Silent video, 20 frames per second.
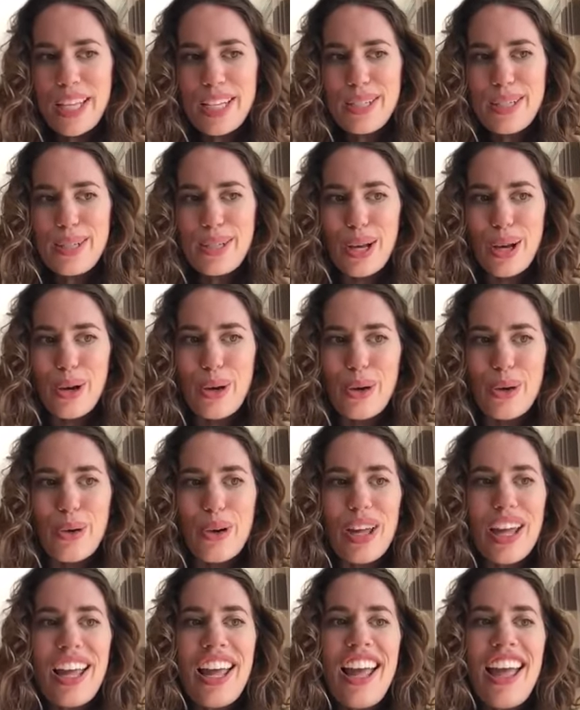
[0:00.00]

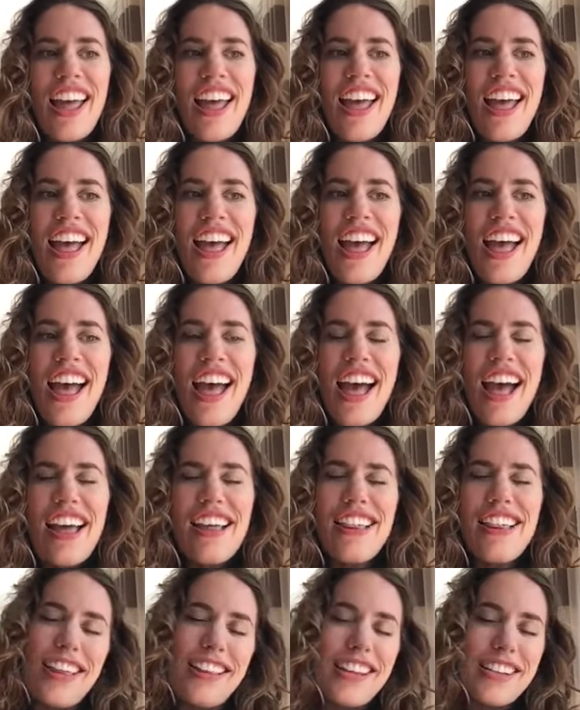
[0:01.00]
So
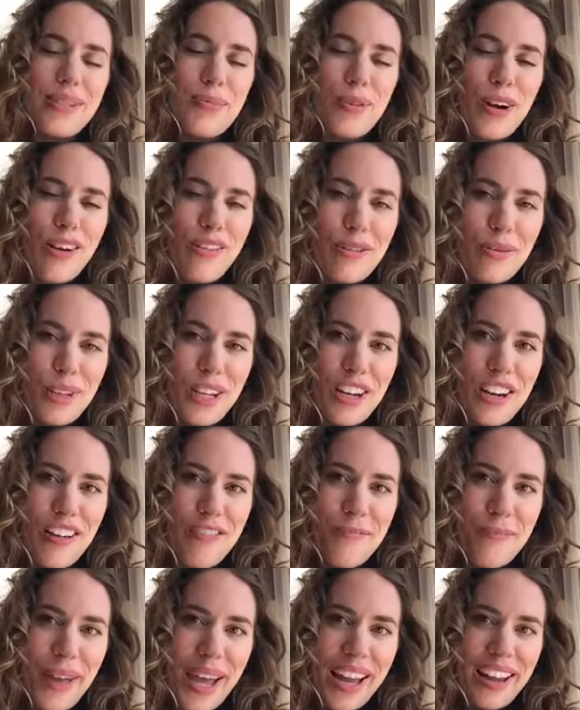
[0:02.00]
I think that's probably
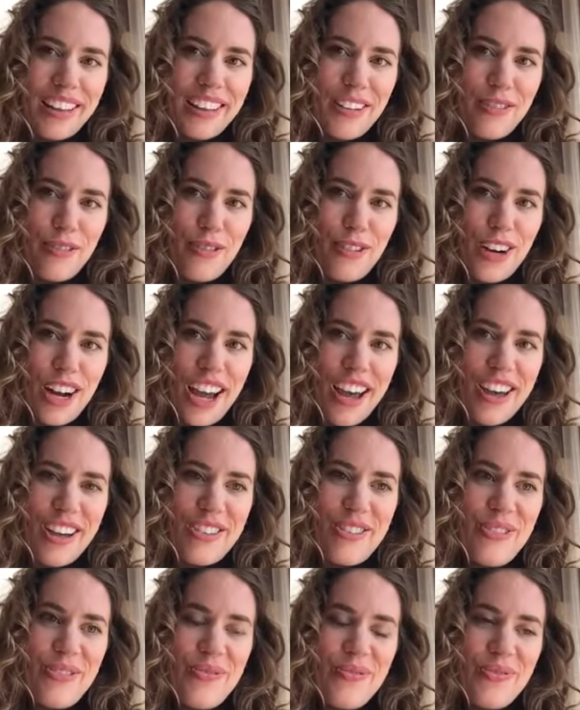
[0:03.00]
enough babbling for
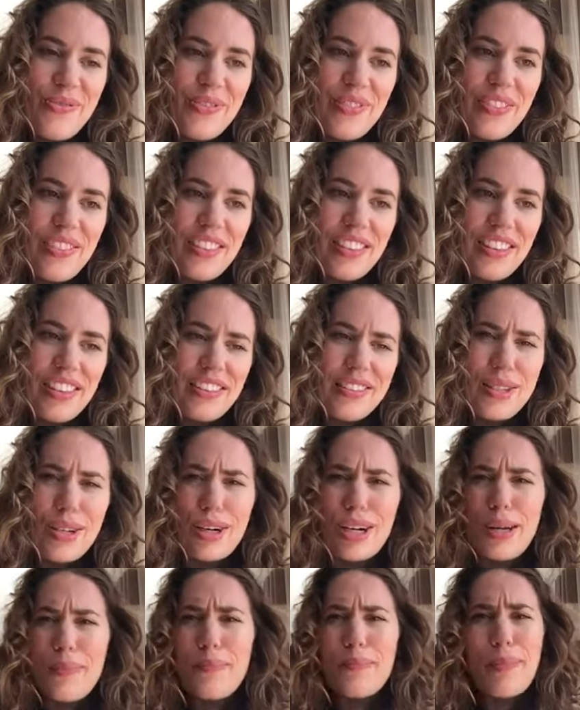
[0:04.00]
now.
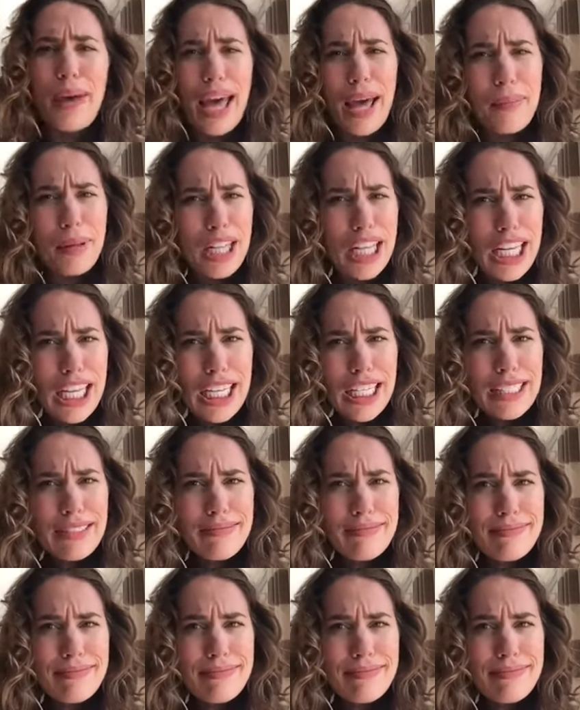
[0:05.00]
Sorry, babbling?